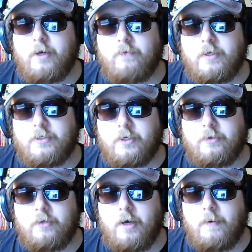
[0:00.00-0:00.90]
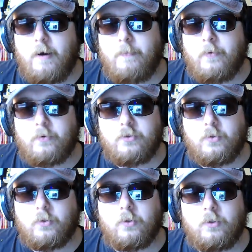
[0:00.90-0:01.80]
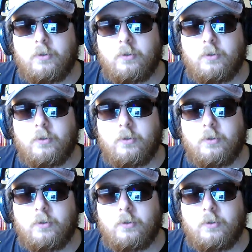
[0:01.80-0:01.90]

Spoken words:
I really don't. I'm not sure.